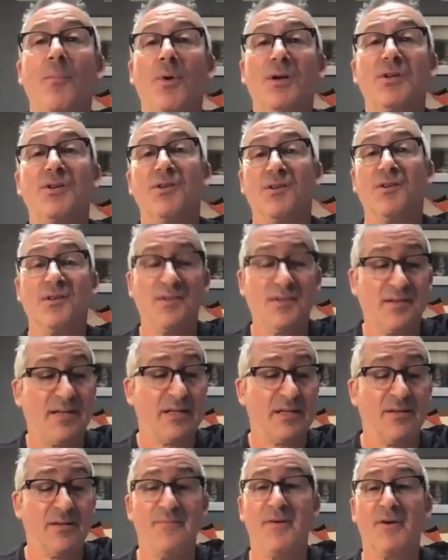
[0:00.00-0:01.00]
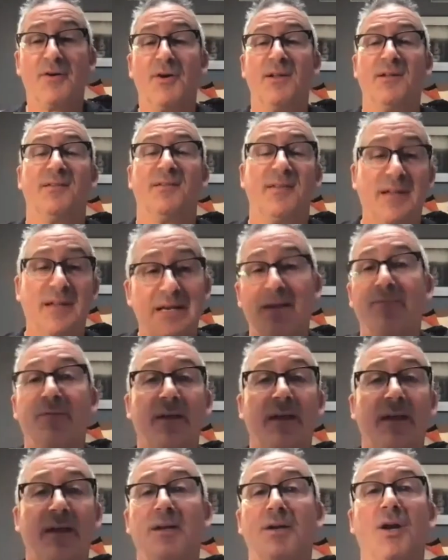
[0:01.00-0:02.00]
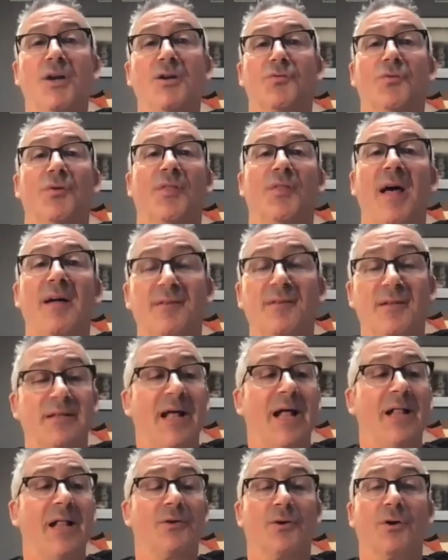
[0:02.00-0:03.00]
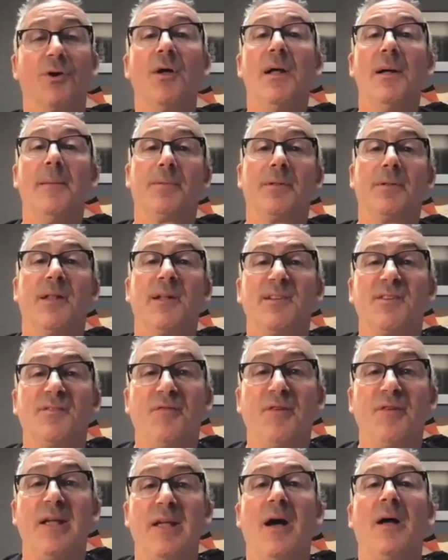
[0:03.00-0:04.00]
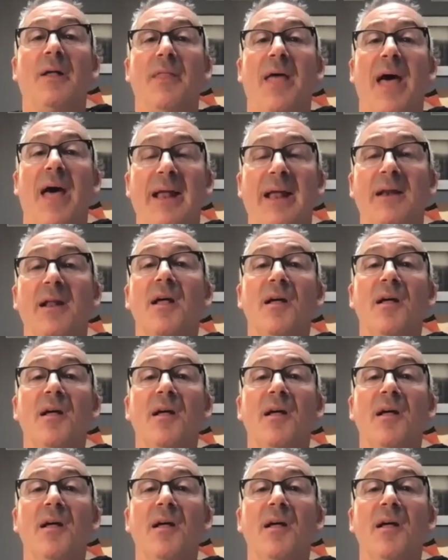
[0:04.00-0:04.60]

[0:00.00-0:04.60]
which is still a very significant $100,000 plus fee on that.